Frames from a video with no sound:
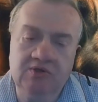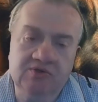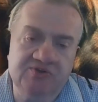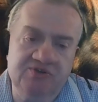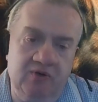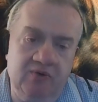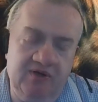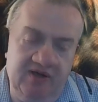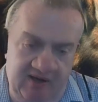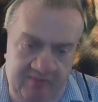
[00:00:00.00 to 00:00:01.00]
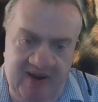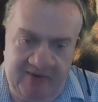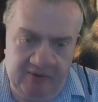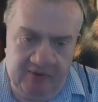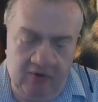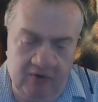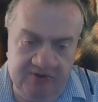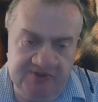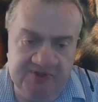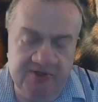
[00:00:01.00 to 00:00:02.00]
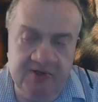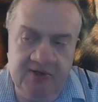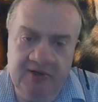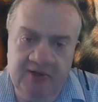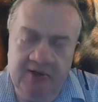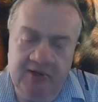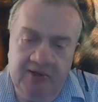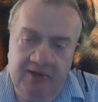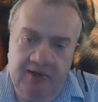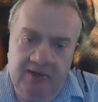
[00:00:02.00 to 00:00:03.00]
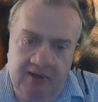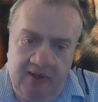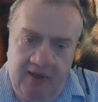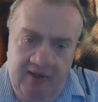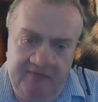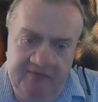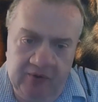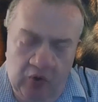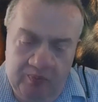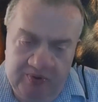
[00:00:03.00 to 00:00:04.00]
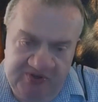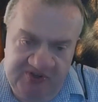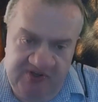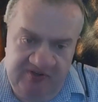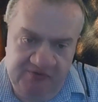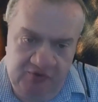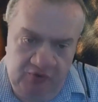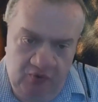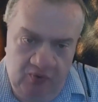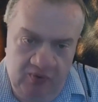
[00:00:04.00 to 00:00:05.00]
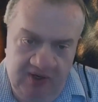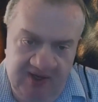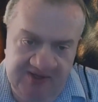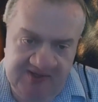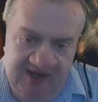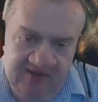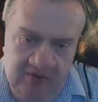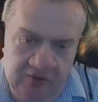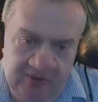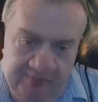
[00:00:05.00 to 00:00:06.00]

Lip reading: So, getting back to dogs, if the dog perceives you as not going to